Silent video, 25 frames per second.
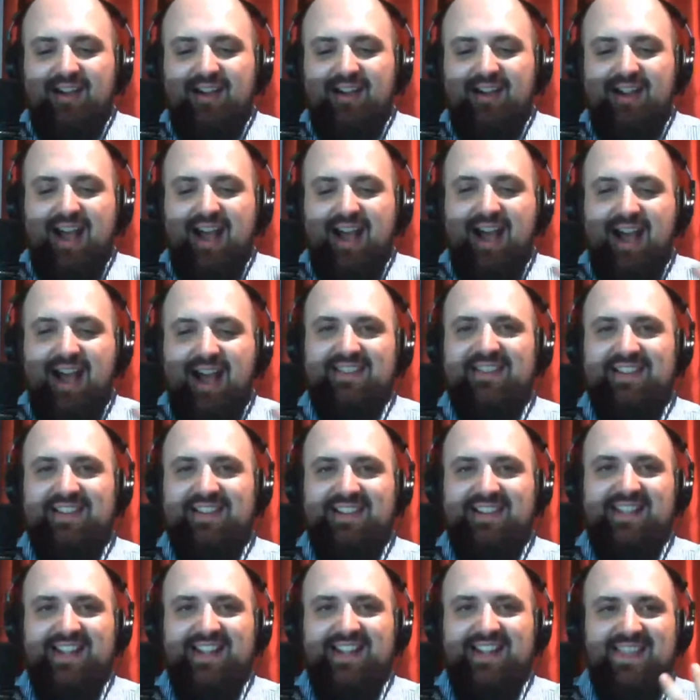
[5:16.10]
a,
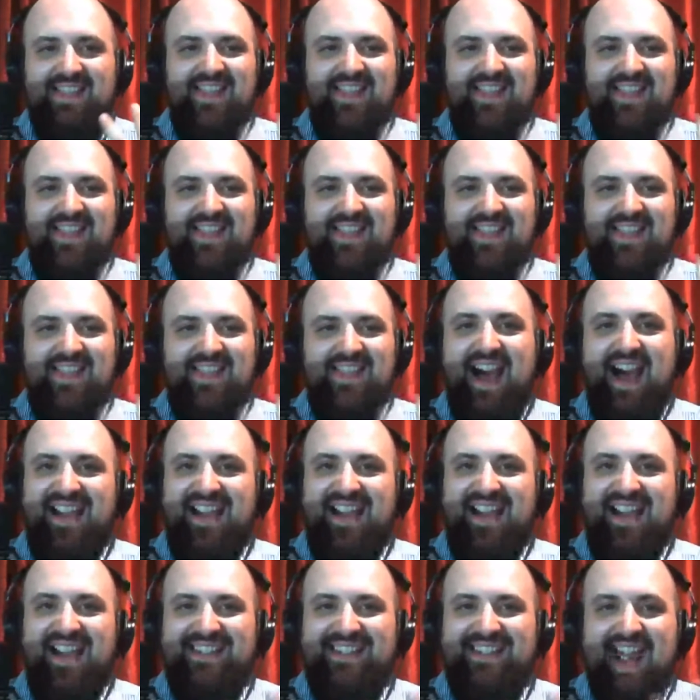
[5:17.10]
a lot
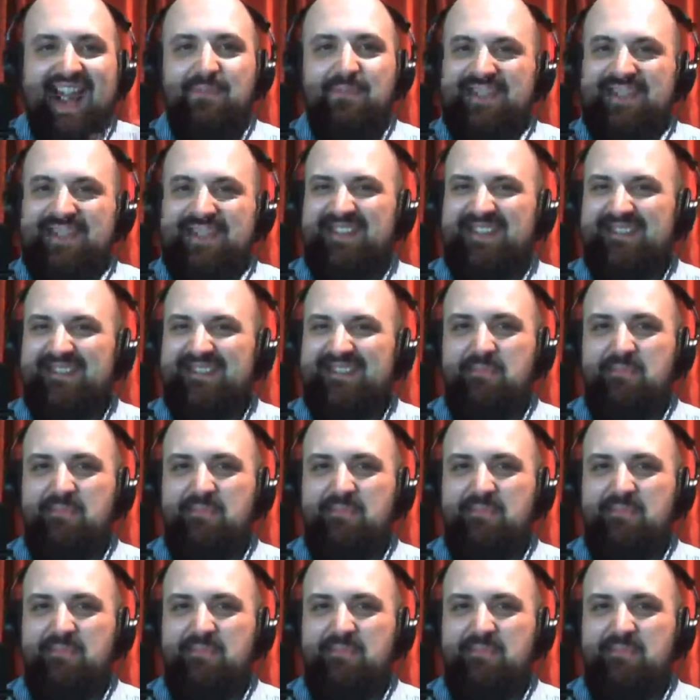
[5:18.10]
happens,